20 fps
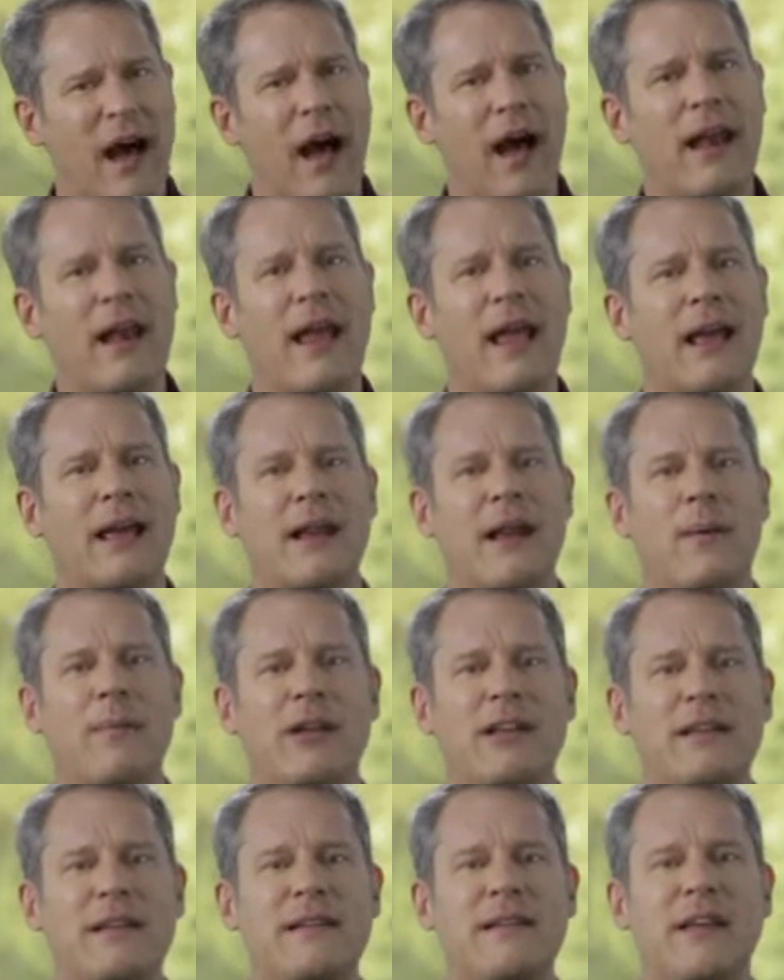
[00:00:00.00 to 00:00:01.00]
odd
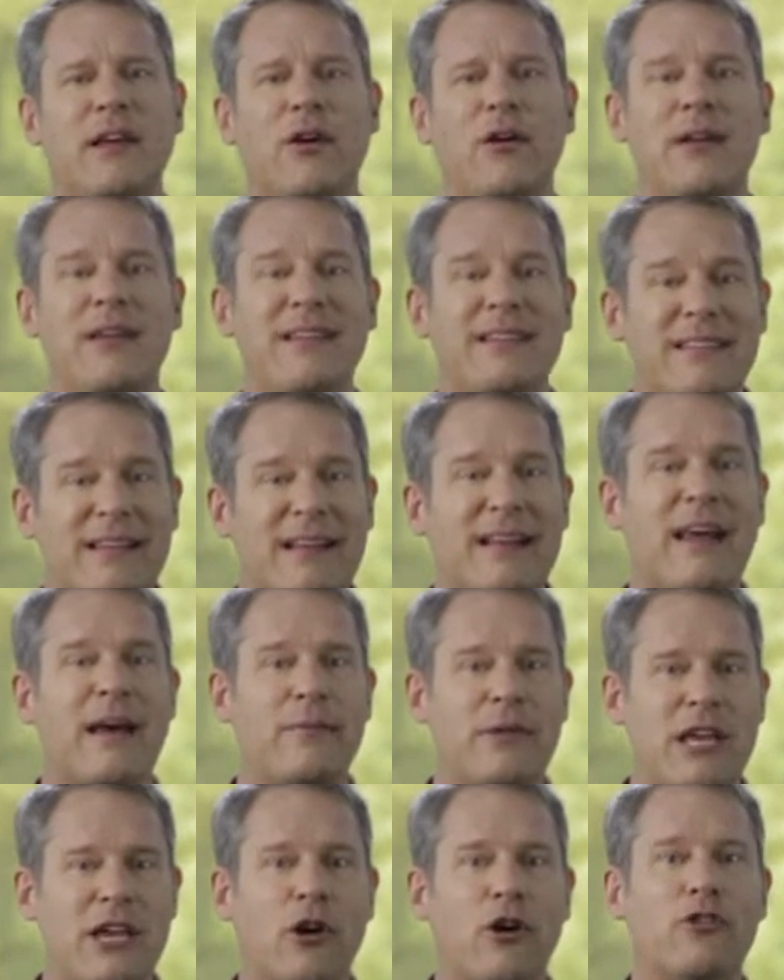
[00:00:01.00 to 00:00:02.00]
economic detail is
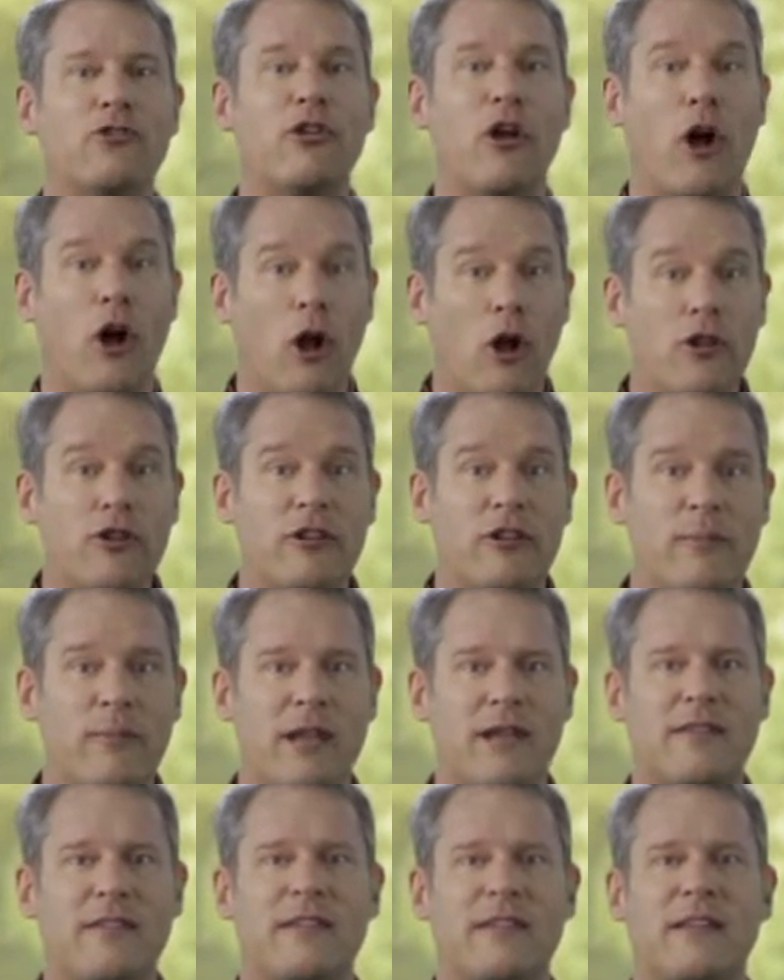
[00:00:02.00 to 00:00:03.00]
Clavijo's
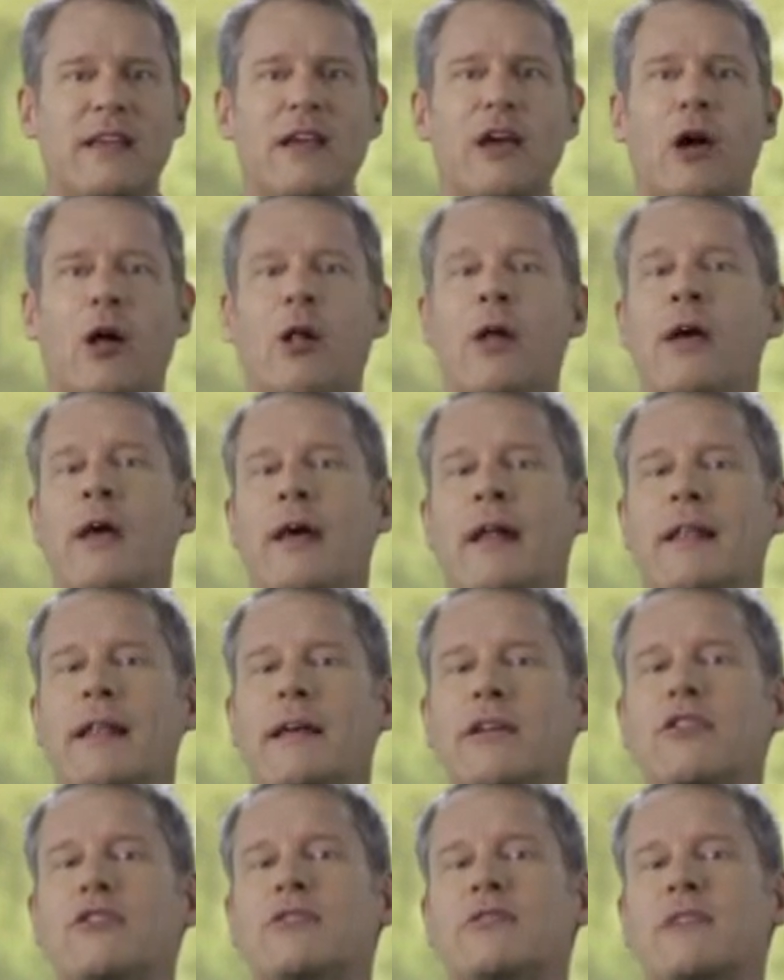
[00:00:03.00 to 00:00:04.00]
ultimate skill. Later,